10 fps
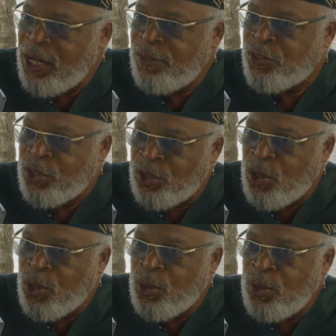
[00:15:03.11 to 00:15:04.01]
and to
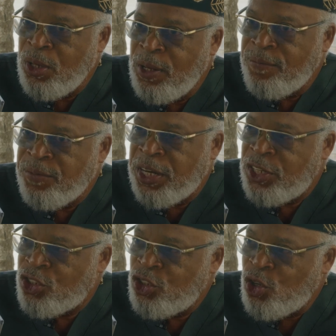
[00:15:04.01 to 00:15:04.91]
know that
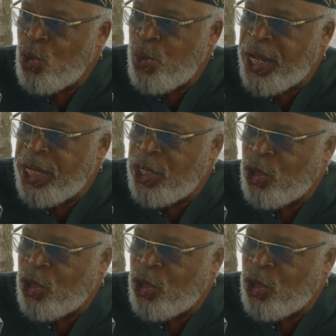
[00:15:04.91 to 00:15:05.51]
there's no way,